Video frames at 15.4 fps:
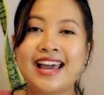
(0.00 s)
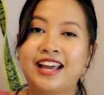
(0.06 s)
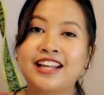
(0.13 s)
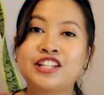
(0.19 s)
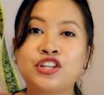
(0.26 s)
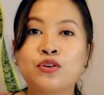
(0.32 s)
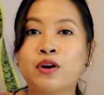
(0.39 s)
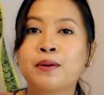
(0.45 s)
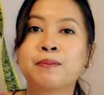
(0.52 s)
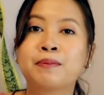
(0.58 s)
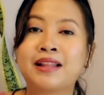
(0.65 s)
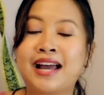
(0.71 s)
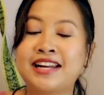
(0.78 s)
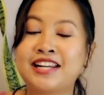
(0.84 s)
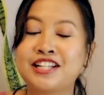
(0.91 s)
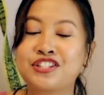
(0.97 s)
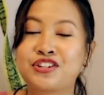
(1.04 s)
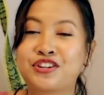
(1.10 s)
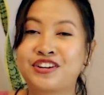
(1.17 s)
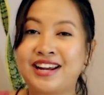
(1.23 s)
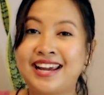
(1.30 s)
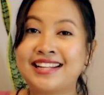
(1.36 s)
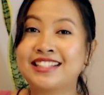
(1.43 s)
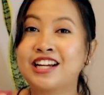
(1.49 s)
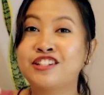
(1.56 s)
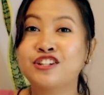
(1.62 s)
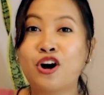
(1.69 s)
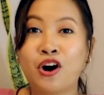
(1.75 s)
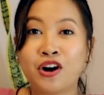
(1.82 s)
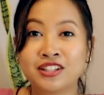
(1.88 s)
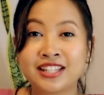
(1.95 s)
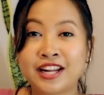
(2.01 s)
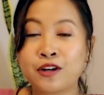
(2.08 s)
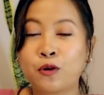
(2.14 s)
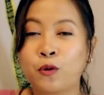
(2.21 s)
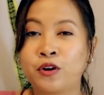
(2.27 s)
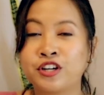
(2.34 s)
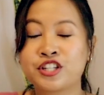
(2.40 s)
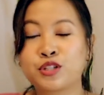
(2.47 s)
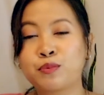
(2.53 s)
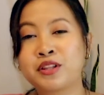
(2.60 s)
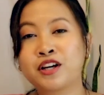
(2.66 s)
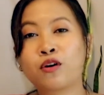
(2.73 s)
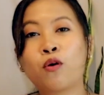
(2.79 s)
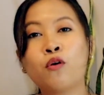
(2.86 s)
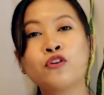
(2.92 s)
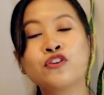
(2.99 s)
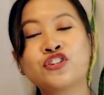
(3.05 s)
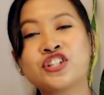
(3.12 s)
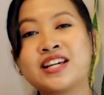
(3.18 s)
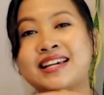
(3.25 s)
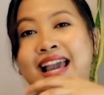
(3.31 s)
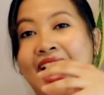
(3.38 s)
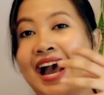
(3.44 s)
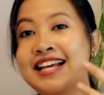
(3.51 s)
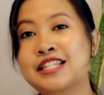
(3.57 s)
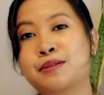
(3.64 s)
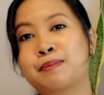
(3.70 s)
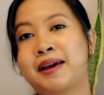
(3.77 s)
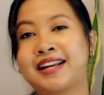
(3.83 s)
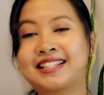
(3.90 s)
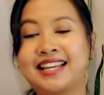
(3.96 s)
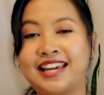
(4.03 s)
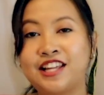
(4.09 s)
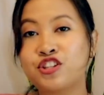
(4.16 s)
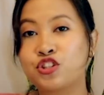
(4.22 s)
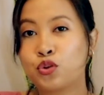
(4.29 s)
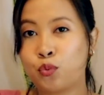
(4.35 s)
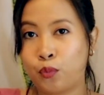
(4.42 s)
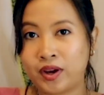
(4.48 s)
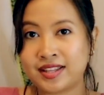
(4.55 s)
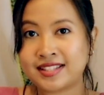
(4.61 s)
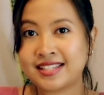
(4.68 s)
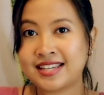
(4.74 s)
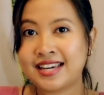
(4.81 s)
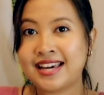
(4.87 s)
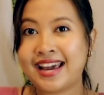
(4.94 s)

and you are planning to create an online course with a coaching aspect into it.